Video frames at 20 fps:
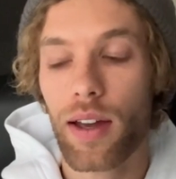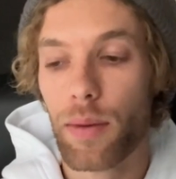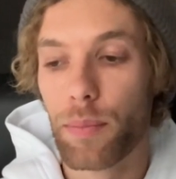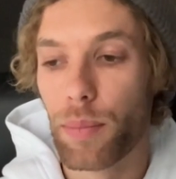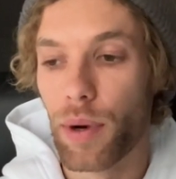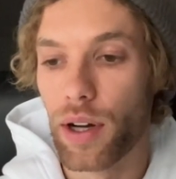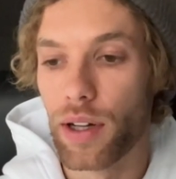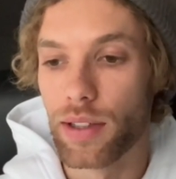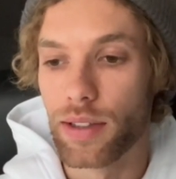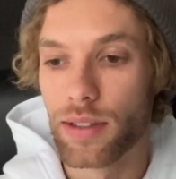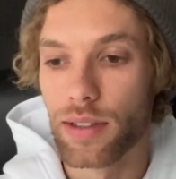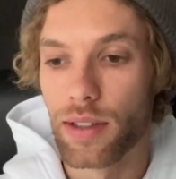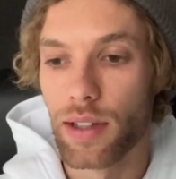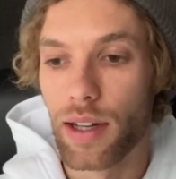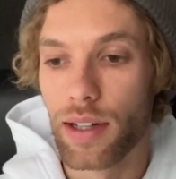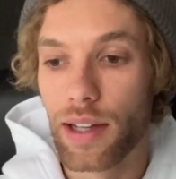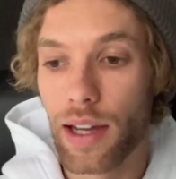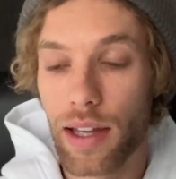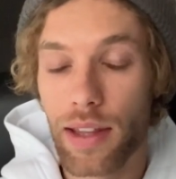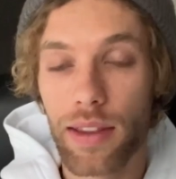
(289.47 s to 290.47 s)
But
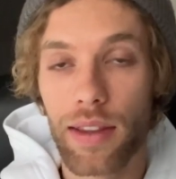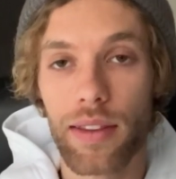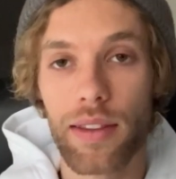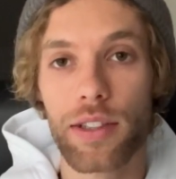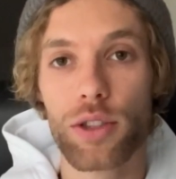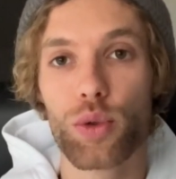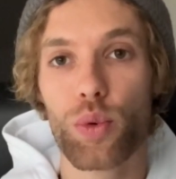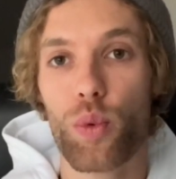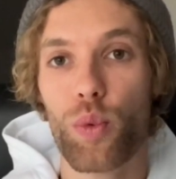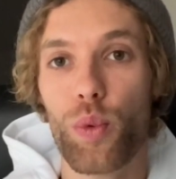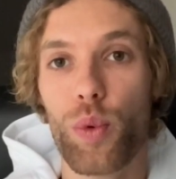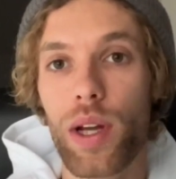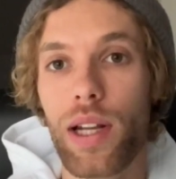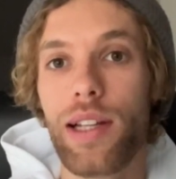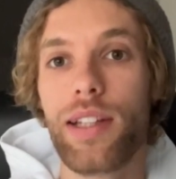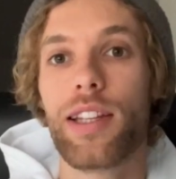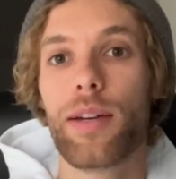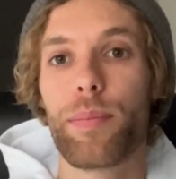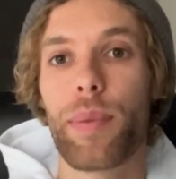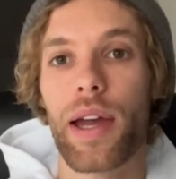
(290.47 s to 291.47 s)
again, this really
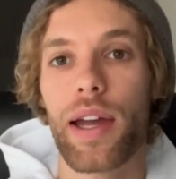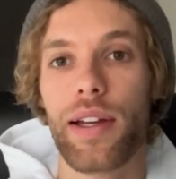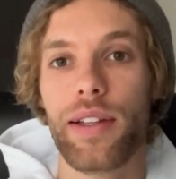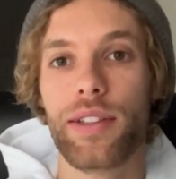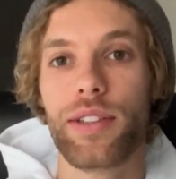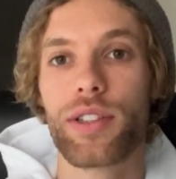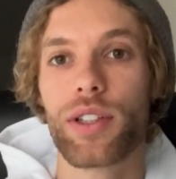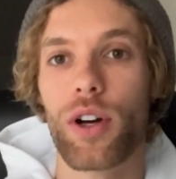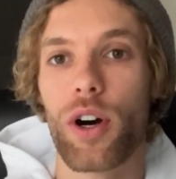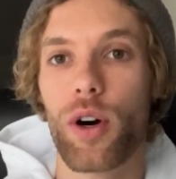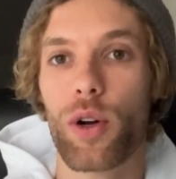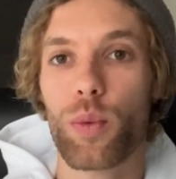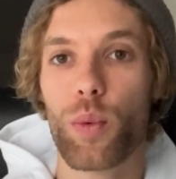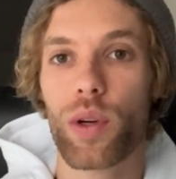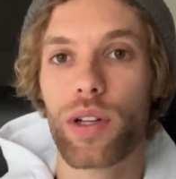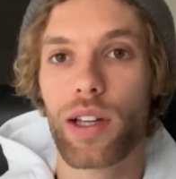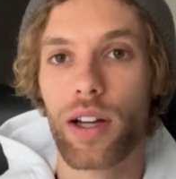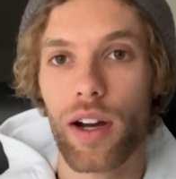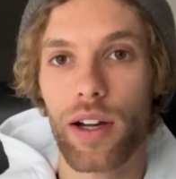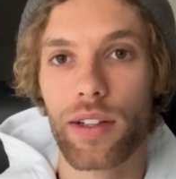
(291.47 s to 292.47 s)
depends on
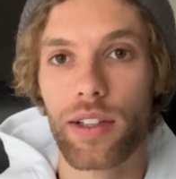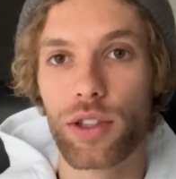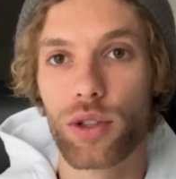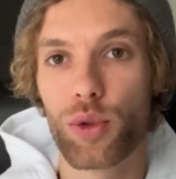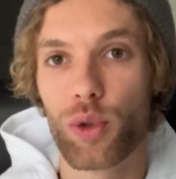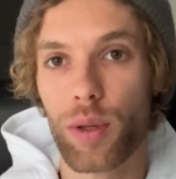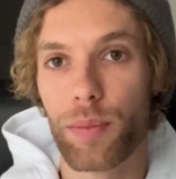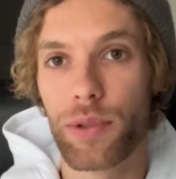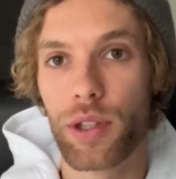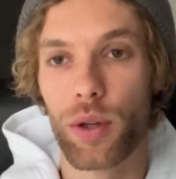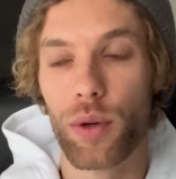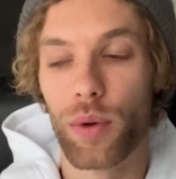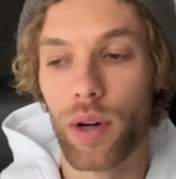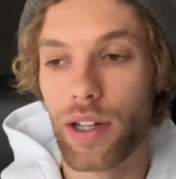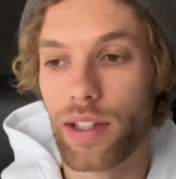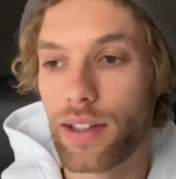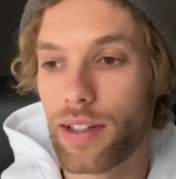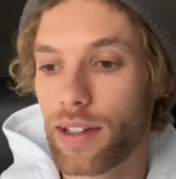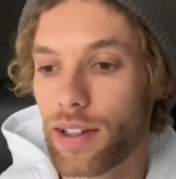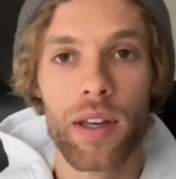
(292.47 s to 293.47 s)
what kind of script you're
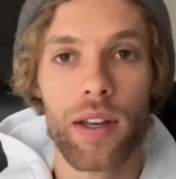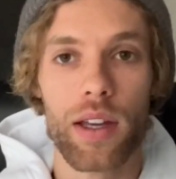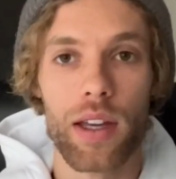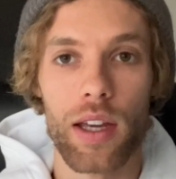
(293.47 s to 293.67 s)
writing.